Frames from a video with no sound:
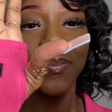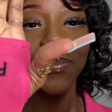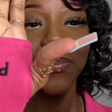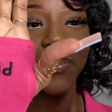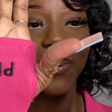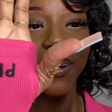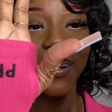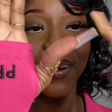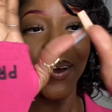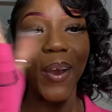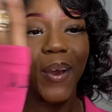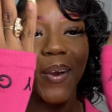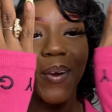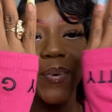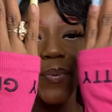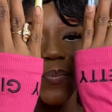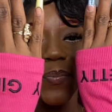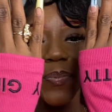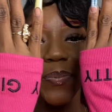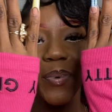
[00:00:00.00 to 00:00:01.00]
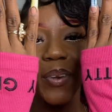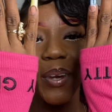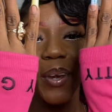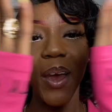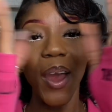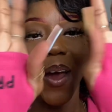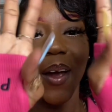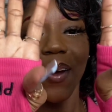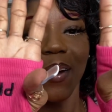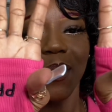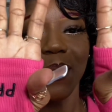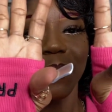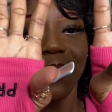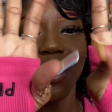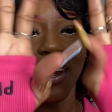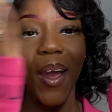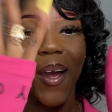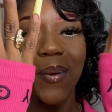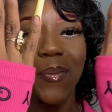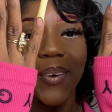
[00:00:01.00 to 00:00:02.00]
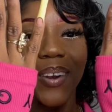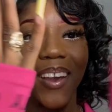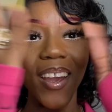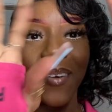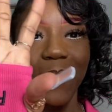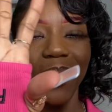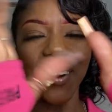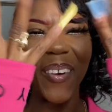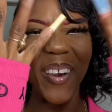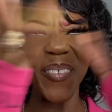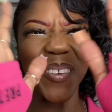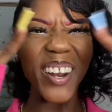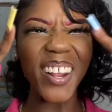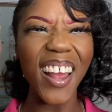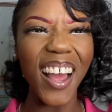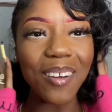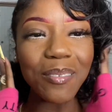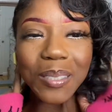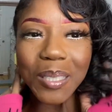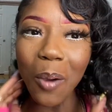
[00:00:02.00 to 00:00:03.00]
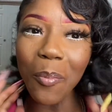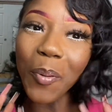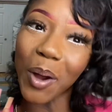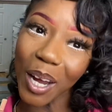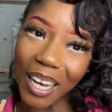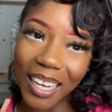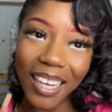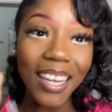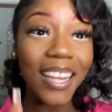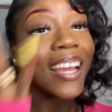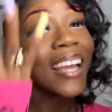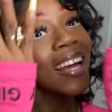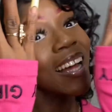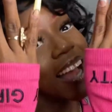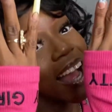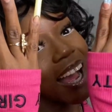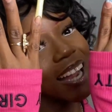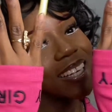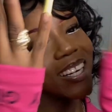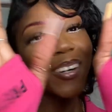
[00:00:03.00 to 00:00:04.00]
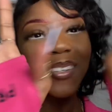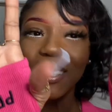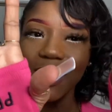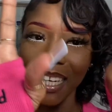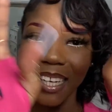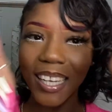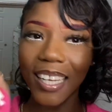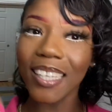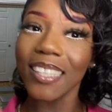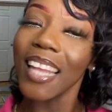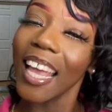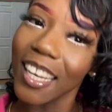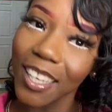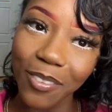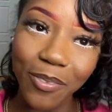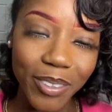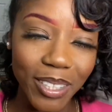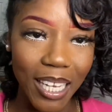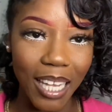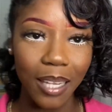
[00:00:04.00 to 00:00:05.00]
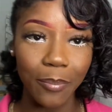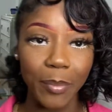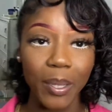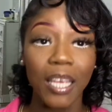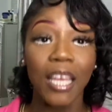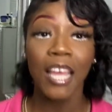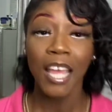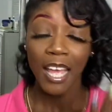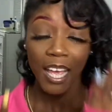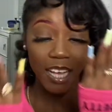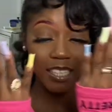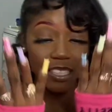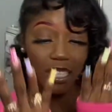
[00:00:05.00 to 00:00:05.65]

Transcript: pretty girl, pretty girl, pretty girl. I'm so pretty. I know she is. Thank you for telling me. It's